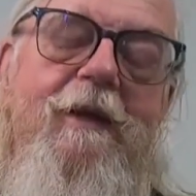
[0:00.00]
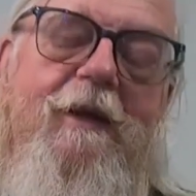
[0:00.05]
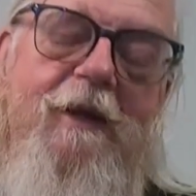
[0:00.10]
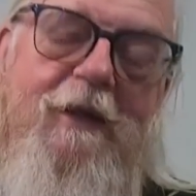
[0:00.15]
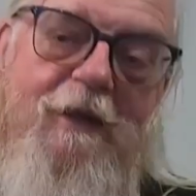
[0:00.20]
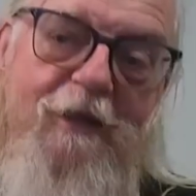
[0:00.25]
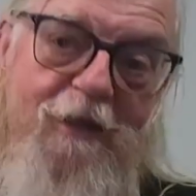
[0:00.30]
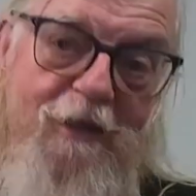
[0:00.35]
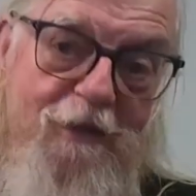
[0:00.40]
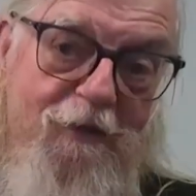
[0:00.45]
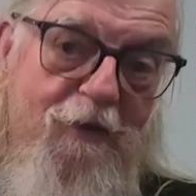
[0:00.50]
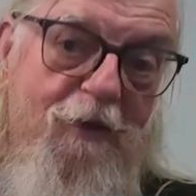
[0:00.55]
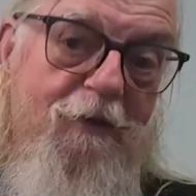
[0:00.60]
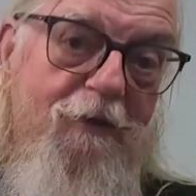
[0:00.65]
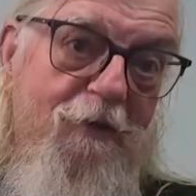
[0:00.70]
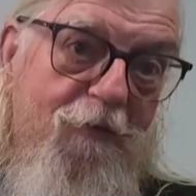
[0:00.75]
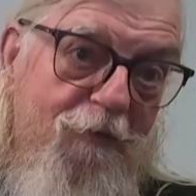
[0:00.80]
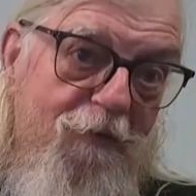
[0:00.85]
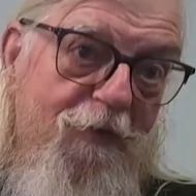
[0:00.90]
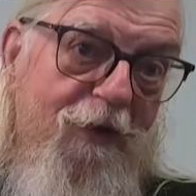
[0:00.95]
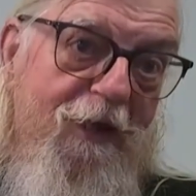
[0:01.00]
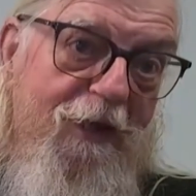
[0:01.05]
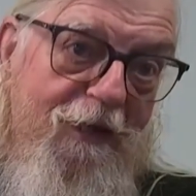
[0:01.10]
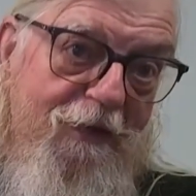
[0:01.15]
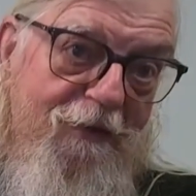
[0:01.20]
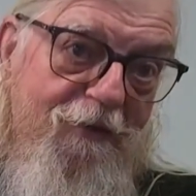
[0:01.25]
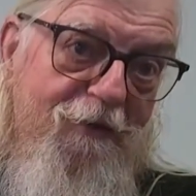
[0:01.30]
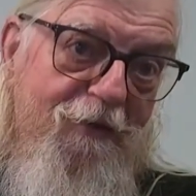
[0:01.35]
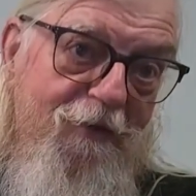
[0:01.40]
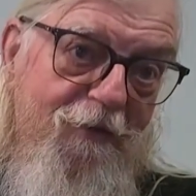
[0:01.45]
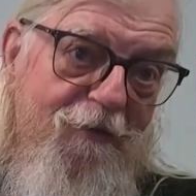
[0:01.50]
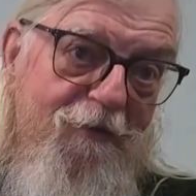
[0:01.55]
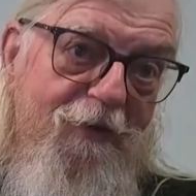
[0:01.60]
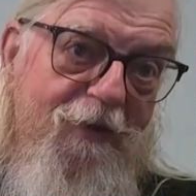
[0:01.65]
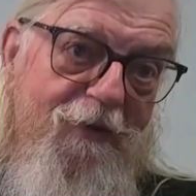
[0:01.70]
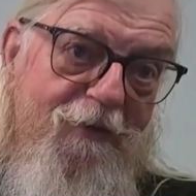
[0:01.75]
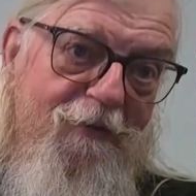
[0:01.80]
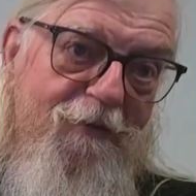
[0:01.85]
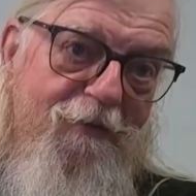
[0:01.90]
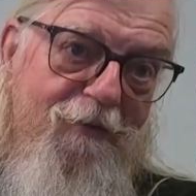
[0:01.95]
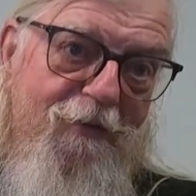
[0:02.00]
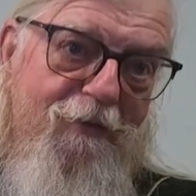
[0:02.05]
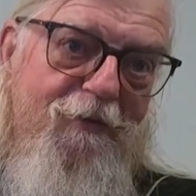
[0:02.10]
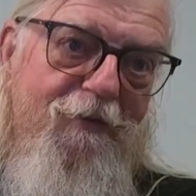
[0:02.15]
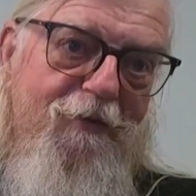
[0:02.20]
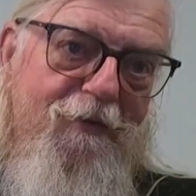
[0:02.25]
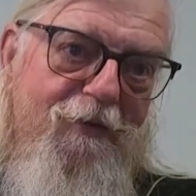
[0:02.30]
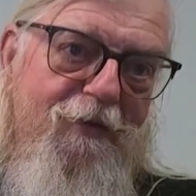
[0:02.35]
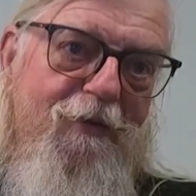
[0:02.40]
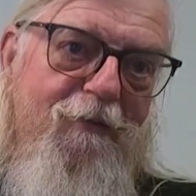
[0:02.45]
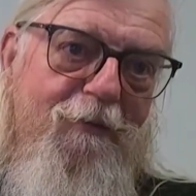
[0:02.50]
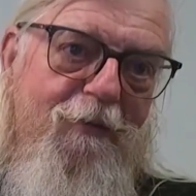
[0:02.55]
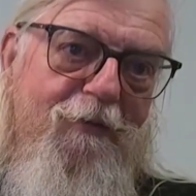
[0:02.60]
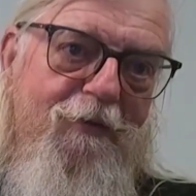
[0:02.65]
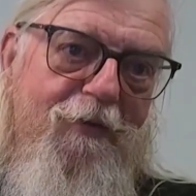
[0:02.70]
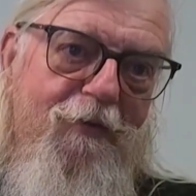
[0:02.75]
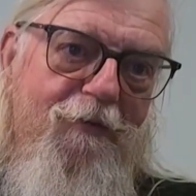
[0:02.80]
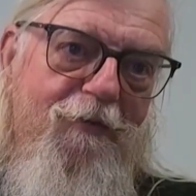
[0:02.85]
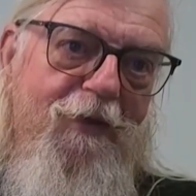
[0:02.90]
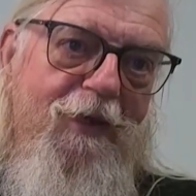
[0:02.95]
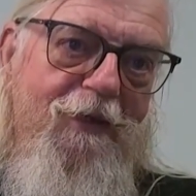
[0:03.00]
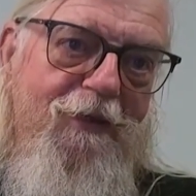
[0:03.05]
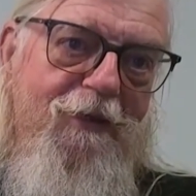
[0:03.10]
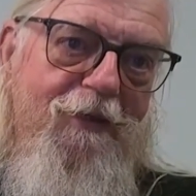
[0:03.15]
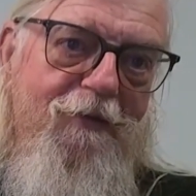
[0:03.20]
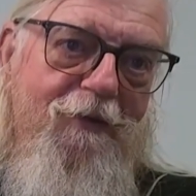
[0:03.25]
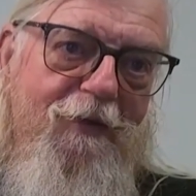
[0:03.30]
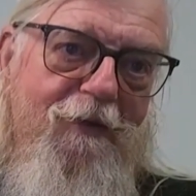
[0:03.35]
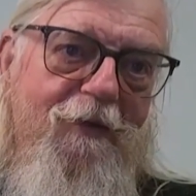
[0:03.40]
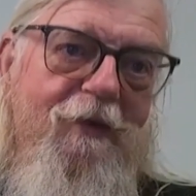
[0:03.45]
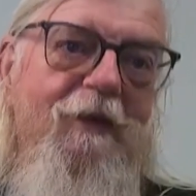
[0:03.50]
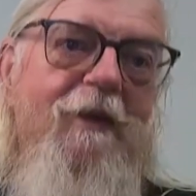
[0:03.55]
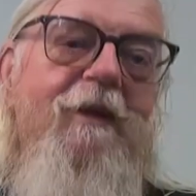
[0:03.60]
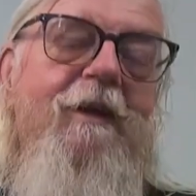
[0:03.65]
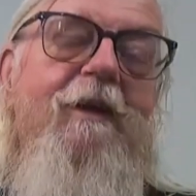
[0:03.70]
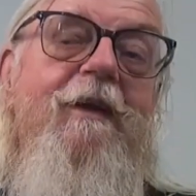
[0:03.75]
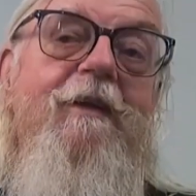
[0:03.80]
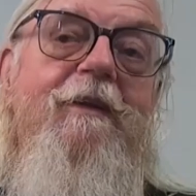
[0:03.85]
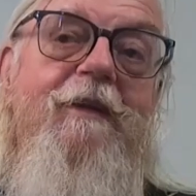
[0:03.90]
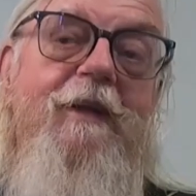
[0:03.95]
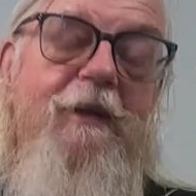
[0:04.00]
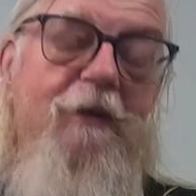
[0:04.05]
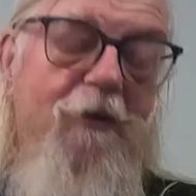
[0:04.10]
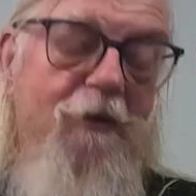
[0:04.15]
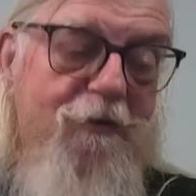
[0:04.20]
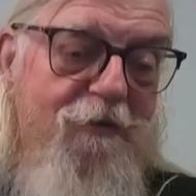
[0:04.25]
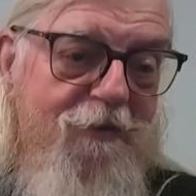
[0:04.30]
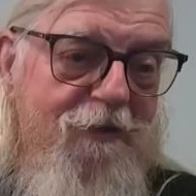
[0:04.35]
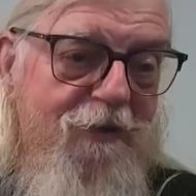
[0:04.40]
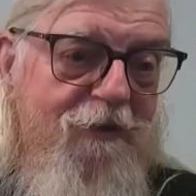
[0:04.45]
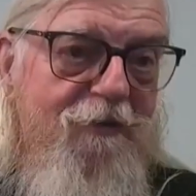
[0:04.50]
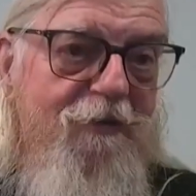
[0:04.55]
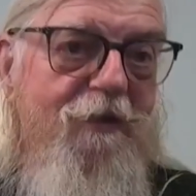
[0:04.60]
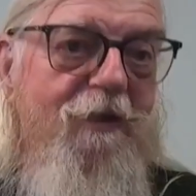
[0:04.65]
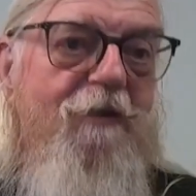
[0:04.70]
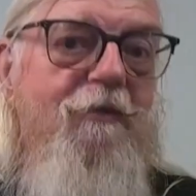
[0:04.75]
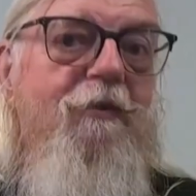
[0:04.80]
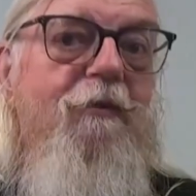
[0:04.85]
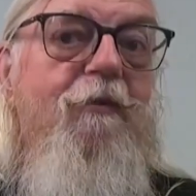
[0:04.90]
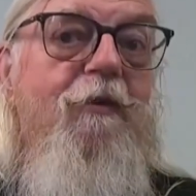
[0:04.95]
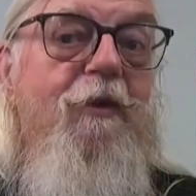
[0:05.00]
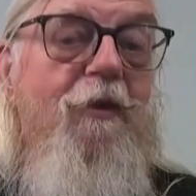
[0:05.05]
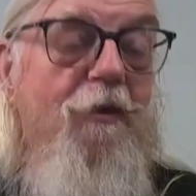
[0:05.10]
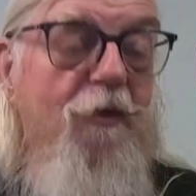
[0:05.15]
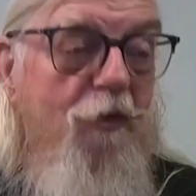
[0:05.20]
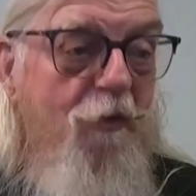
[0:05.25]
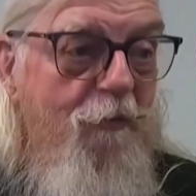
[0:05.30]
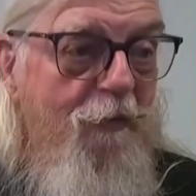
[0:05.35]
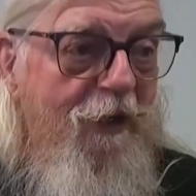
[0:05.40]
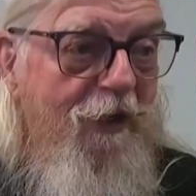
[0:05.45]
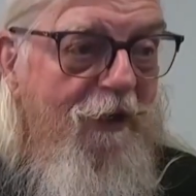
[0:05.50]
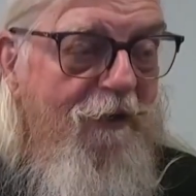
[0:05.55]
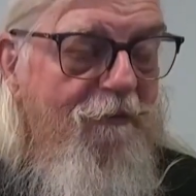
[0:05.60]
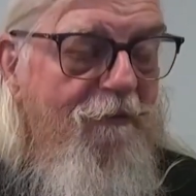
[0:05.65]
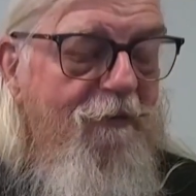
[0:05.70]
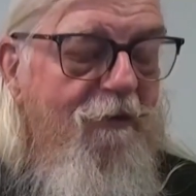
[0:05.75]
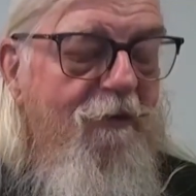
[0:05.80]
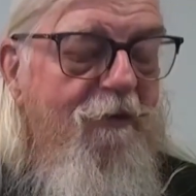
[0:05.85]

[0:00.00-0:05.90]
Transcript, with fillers: And they get all the flak, you know, the flag. You see, you see the movies, the flag. Yep, everybody. the flag. And engine, they said, we're going to go back.